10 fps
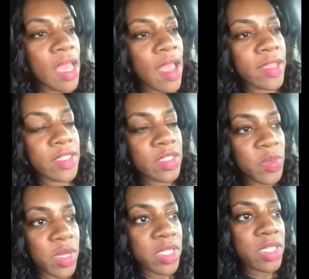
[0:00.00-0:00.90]
I just
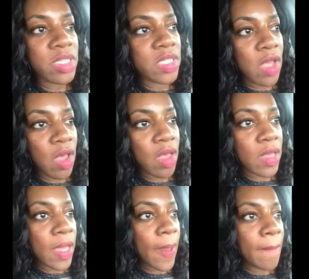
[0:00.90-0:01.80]
wanted to
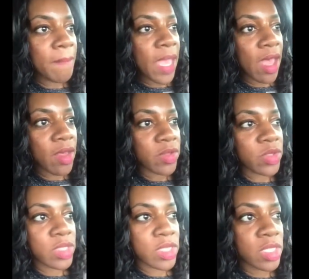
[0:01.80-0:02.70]
talk
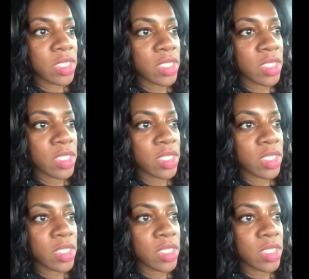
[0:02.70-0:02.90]
about